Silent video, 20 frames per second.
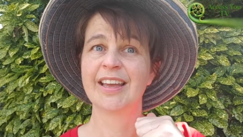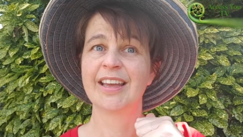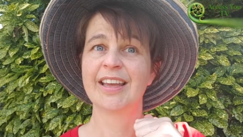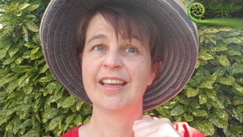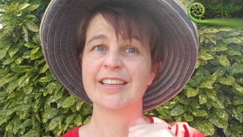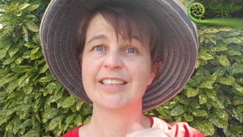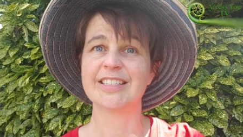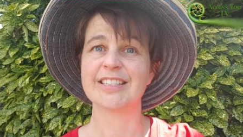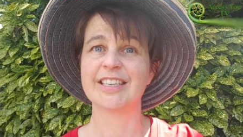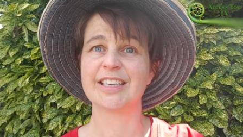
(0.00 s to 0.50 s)

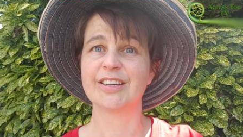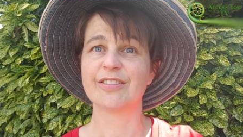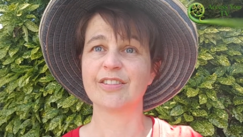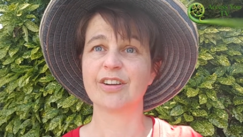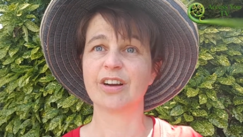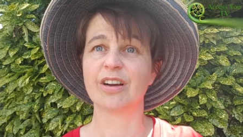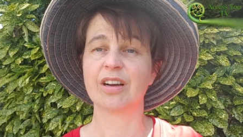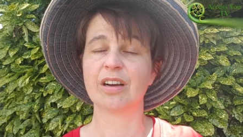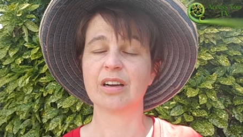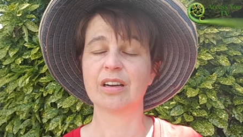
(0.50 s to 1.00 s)
Instead of
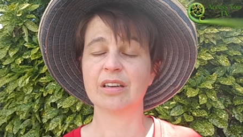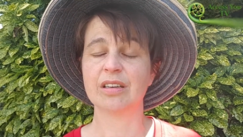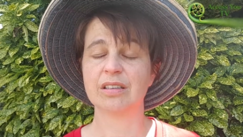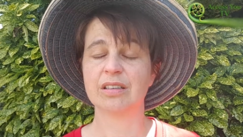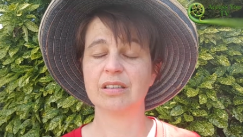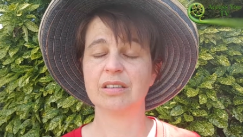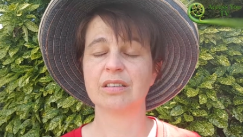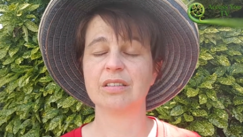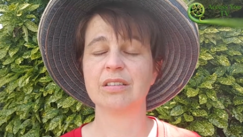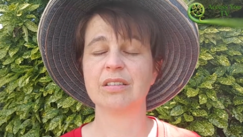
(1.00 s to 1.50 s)
going,
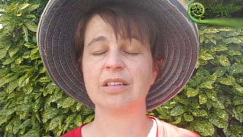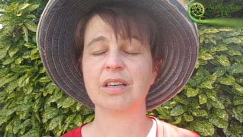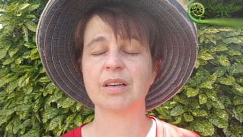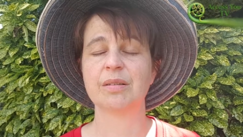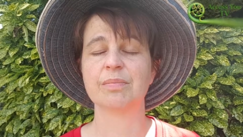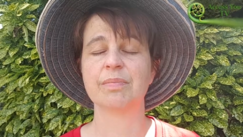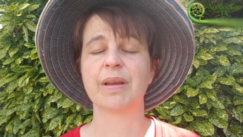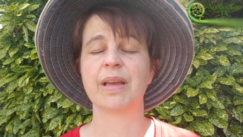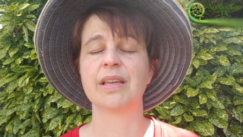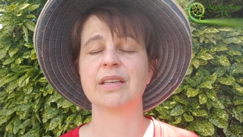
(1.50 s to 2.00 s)

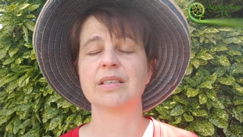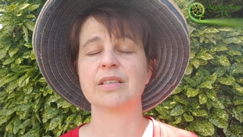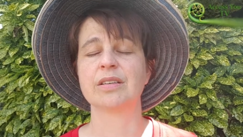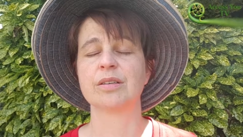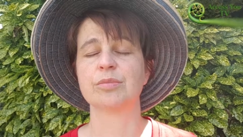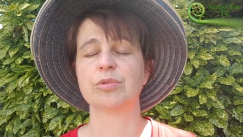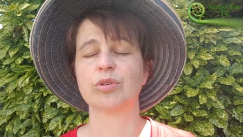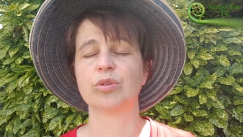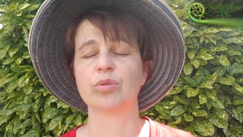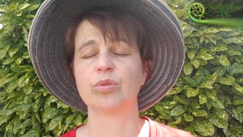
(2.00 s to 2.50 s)
I'm bad,
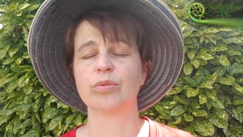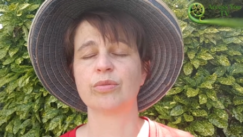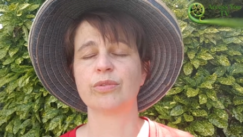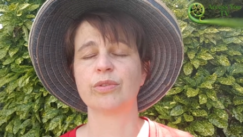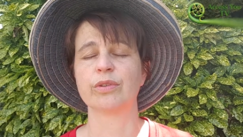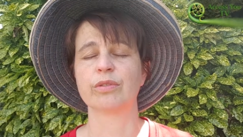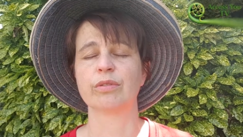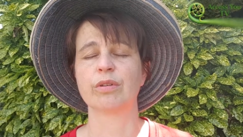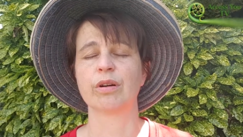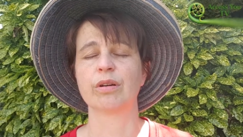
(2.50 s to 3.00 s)
terrible, awful
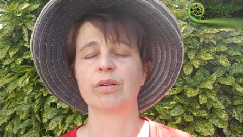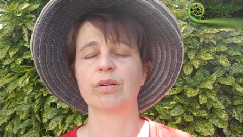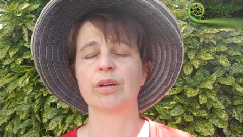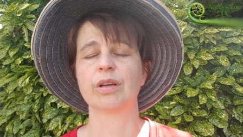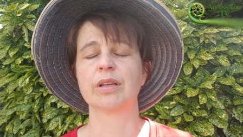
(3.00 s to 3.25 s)
and wrong,